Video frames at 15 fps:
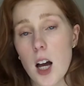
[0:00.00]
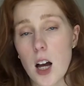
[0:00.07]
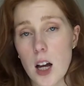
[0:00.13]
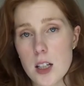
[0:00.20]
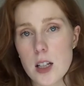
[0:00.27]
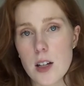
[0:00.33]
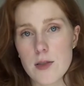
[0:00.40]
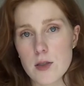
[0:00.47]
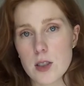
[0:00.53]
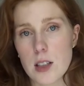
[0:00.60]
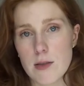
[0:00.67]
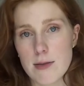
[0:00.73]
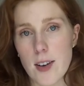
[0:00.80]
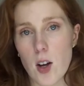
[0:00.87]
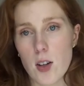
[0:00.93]
I
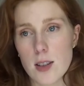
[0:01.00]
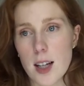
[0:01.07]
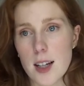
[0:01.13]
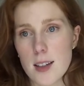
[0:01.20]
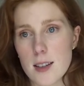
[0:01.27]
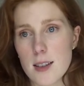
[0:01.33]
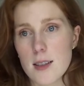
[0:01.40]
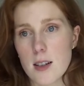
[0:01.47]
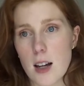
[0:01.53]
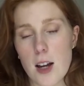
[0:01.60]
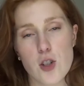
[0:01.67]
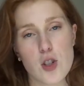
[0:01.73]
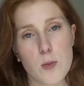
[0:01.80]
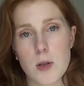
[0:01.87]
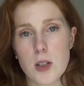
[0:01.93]
definitely felt like I
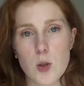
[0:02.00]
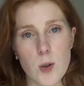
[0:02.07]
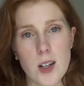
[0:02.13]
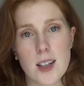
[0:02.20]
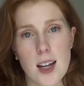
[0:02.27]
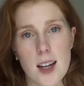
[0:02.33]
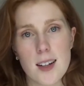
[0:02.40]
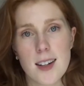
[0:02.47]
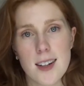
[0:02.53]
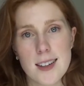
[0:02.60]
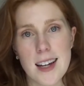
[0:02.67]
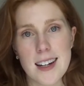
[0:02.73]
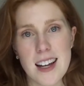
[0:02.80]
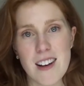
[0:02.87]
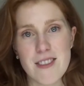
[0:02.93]
should be doing that in
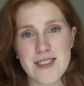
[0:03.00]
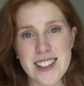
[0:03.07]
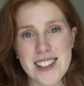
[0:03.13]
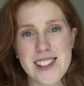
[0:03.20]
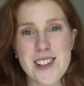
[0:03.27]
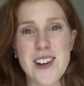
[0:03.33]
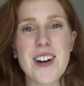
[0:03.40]
that outfit, so